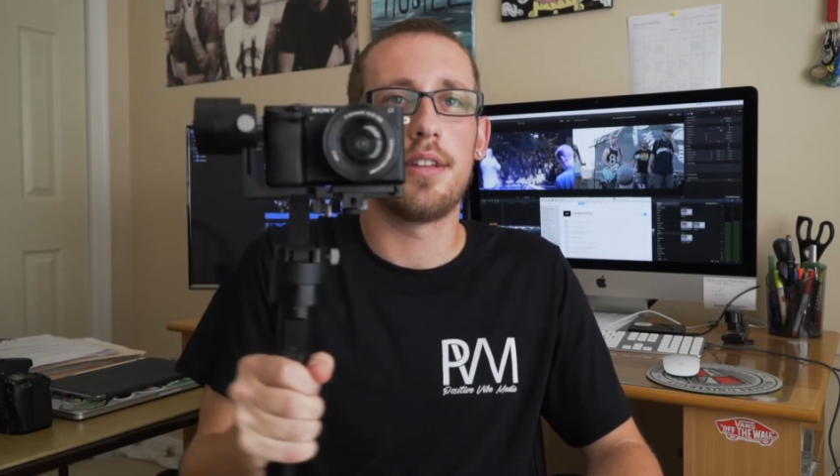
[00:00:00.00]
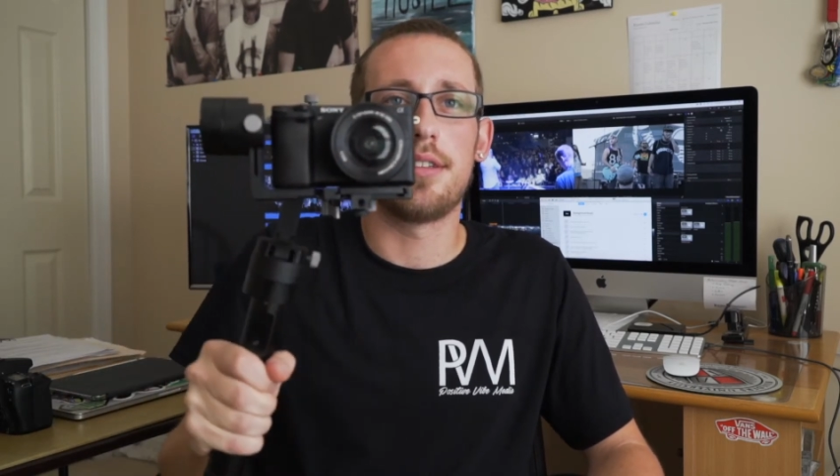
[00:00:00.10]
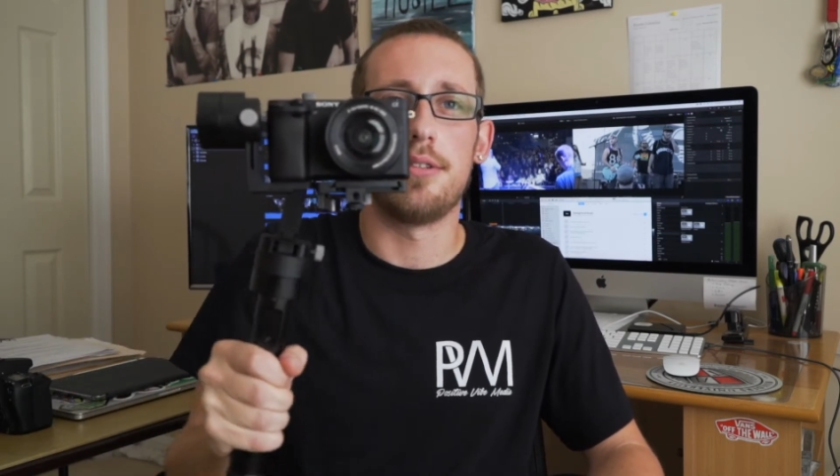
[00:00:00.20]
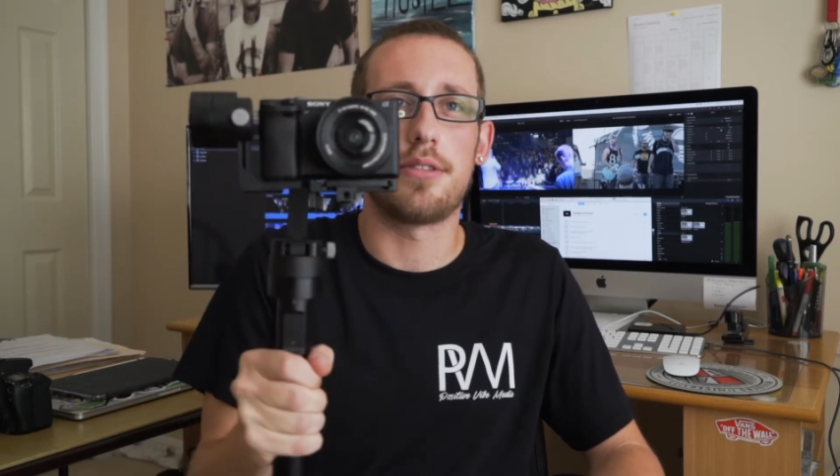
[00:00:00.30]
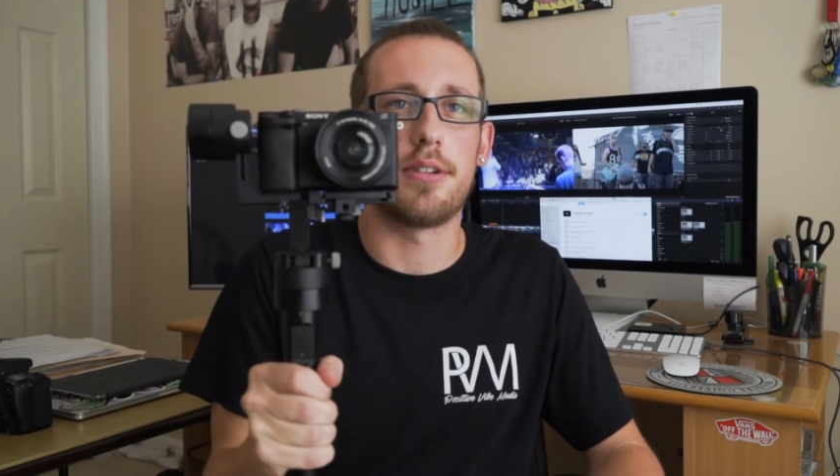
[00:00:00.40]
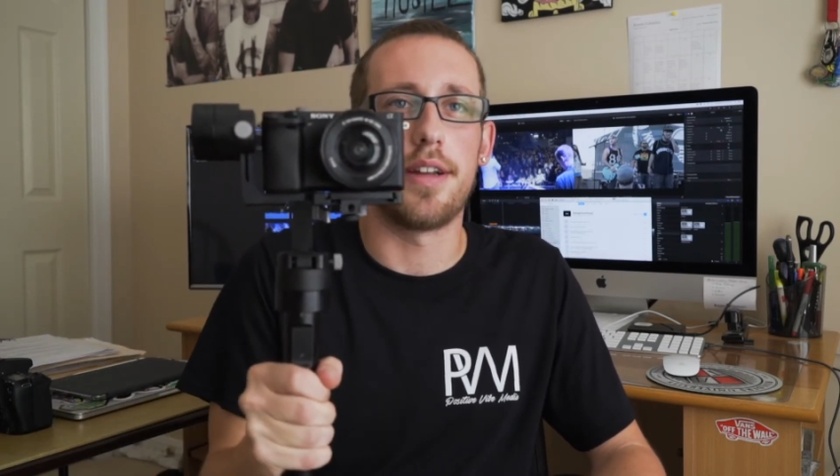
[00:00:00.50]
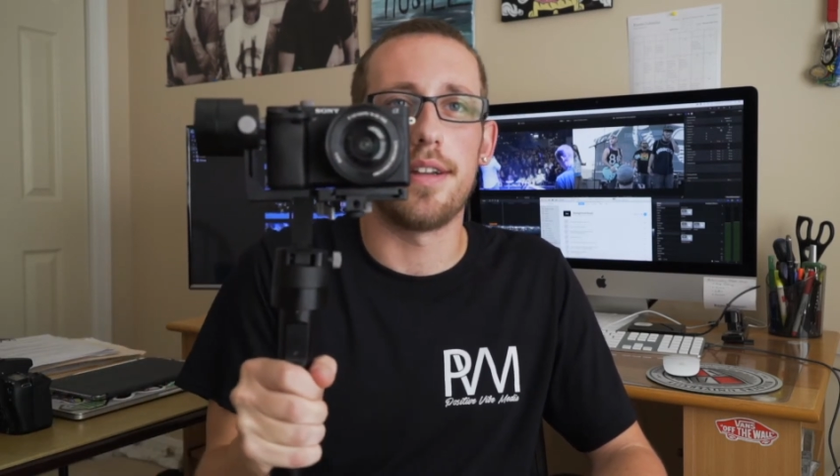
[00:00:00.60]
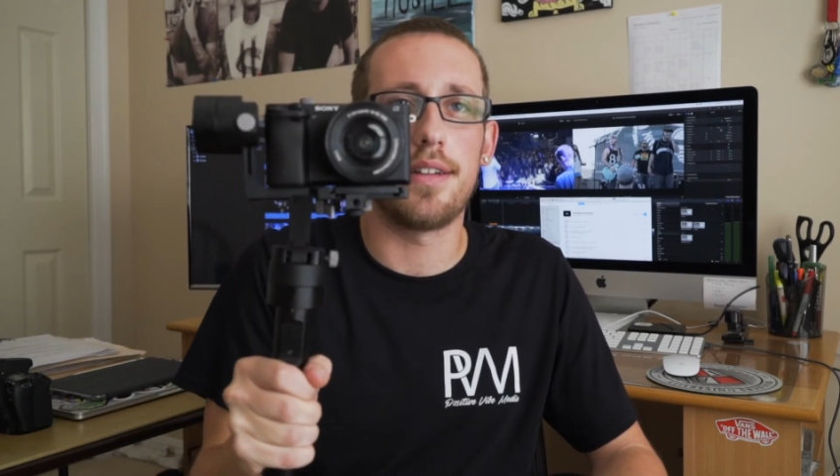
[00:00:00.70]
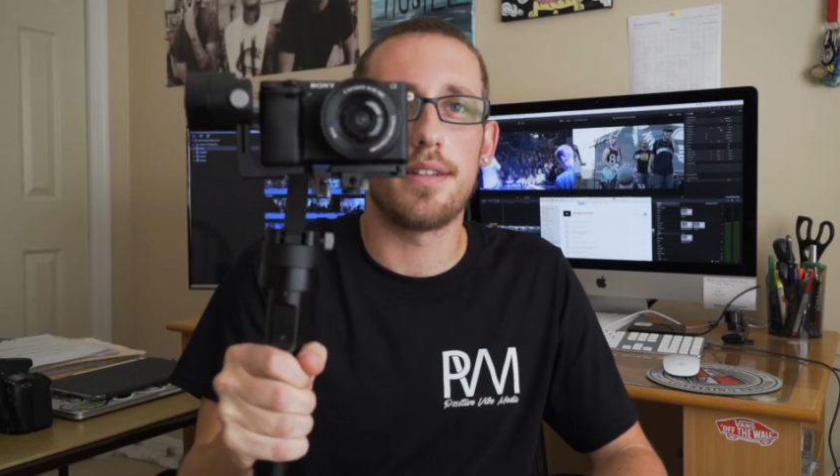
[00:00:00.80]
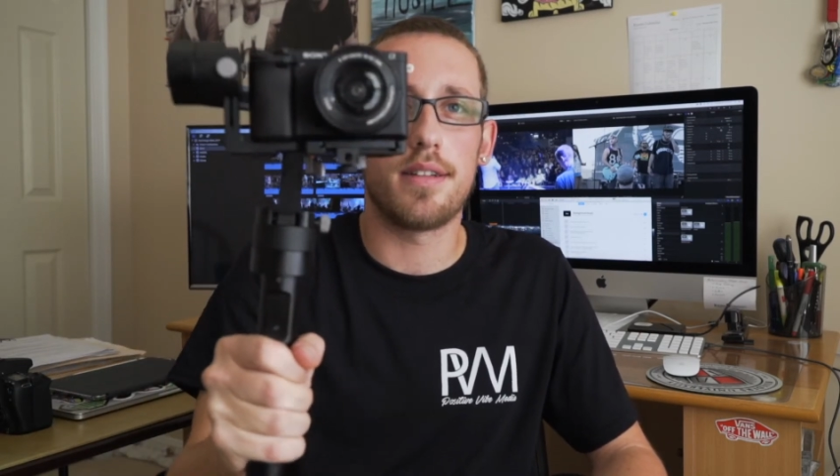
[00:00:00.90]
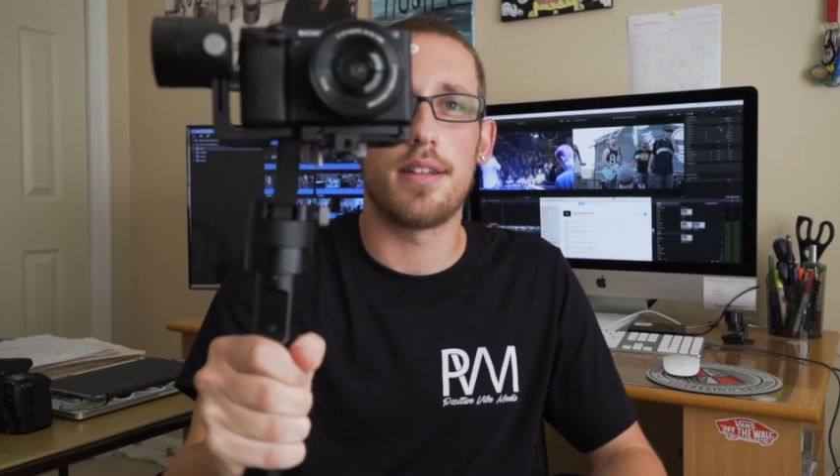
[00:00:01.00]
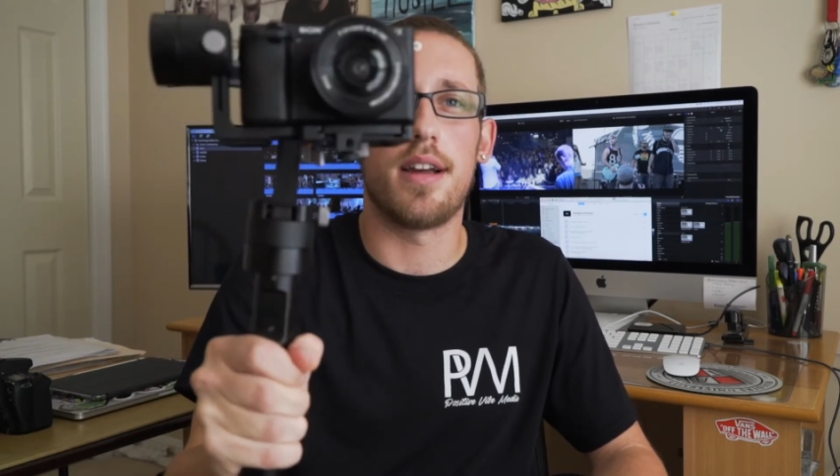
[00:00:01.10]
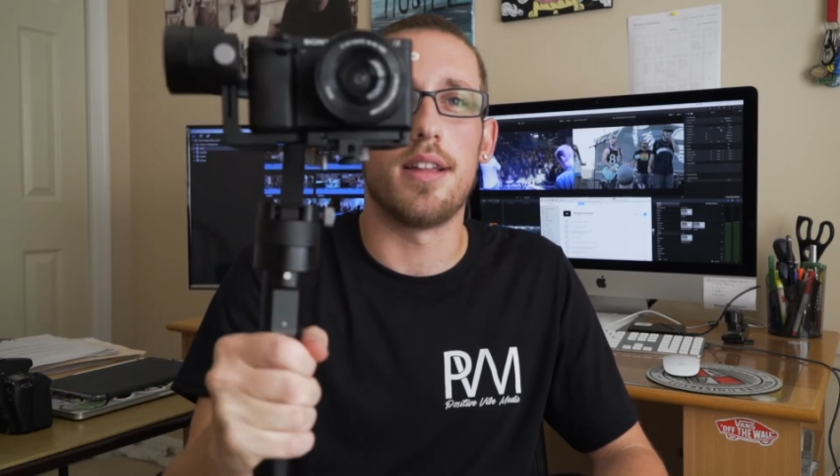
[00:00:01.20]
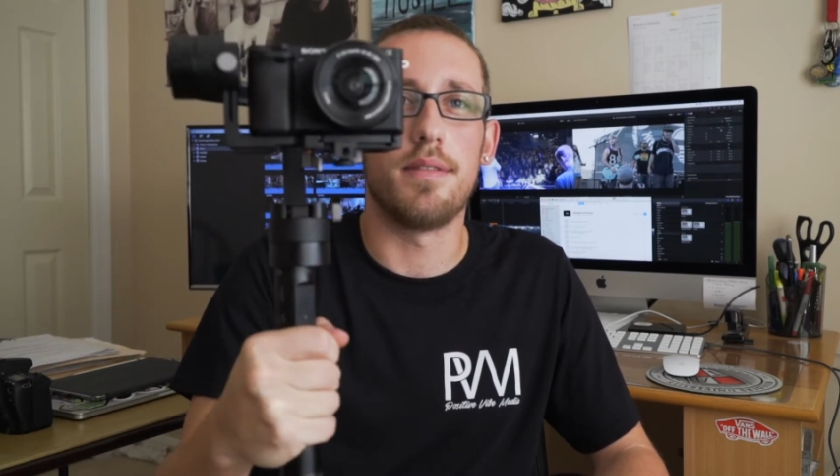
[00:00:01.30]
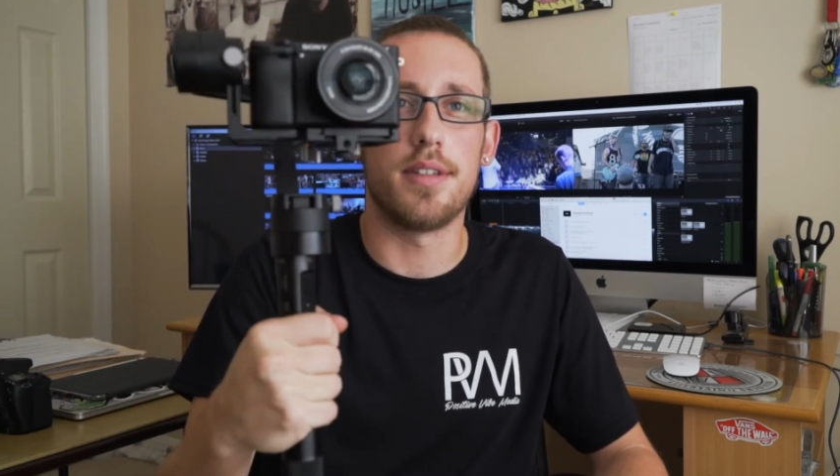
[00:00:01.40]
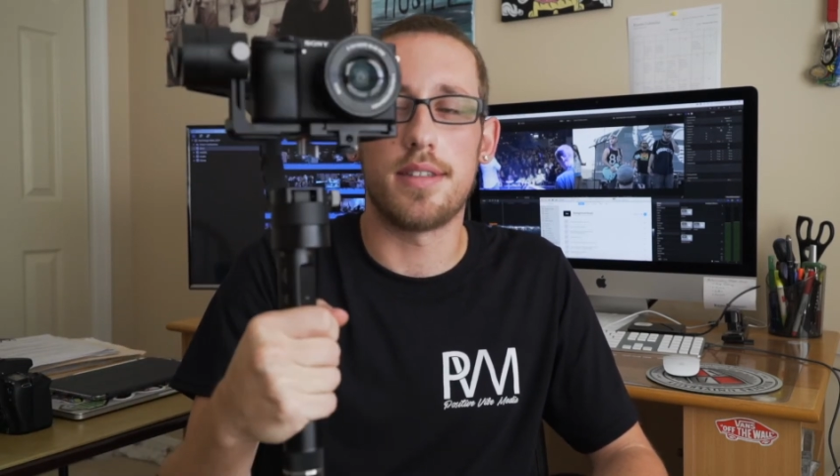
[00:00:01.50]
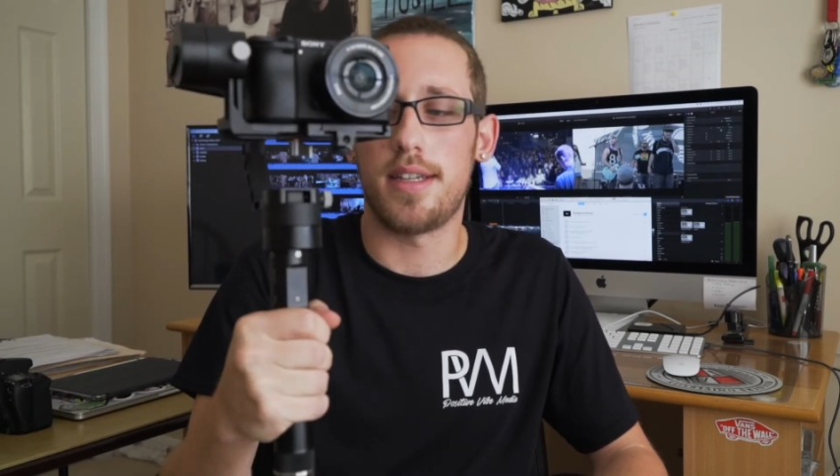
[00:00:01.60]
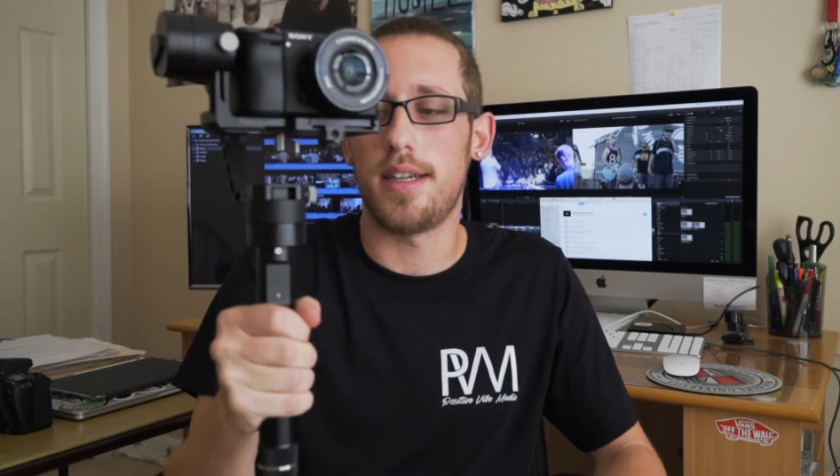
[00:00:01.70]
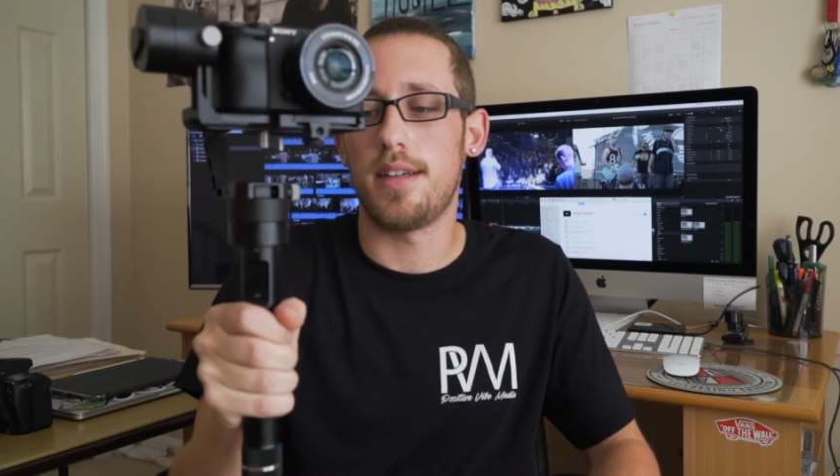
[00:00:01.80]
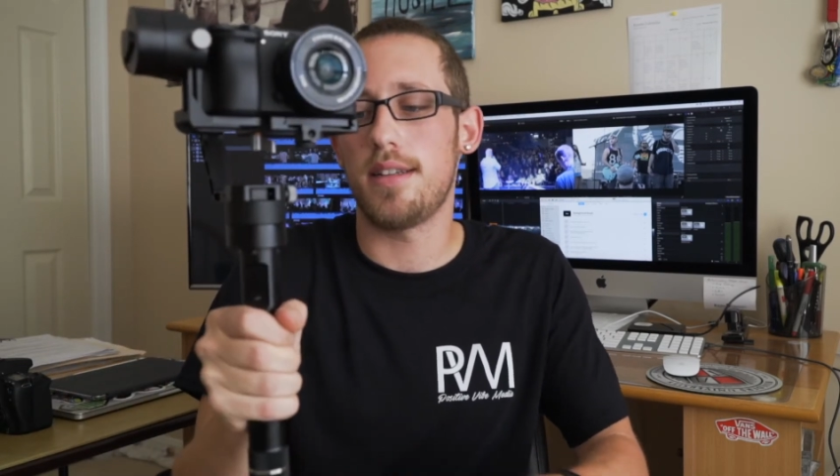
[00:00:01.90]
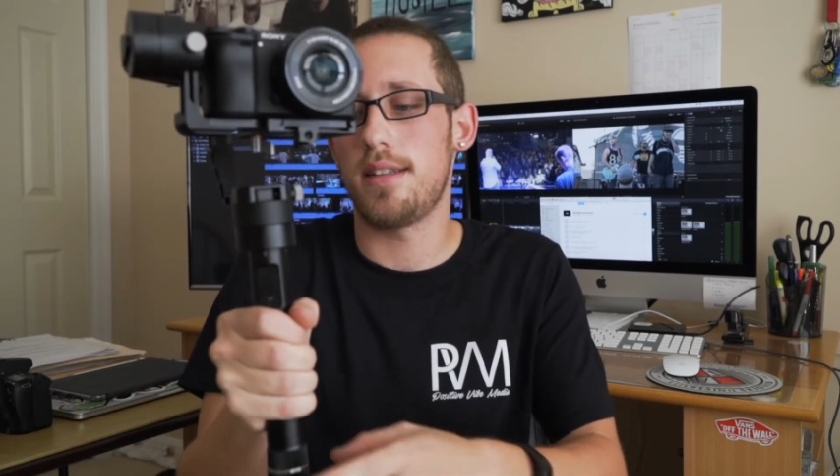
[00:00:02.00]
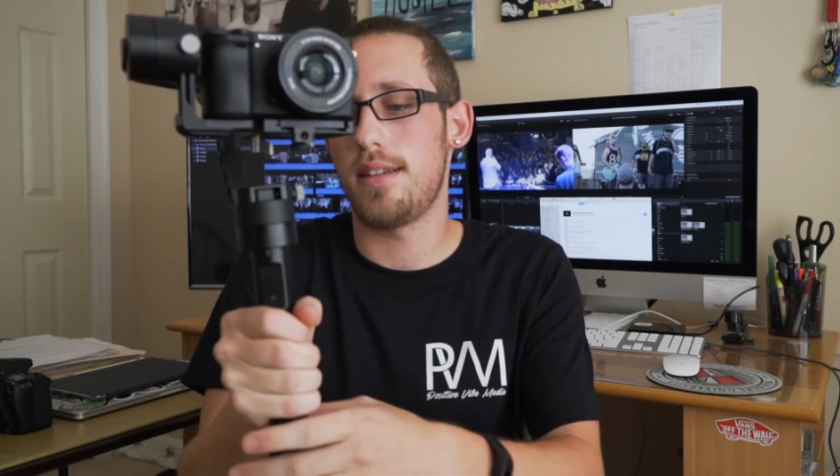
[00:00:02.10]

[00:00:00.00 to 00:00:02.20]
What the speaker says: So it's great. I love this thing.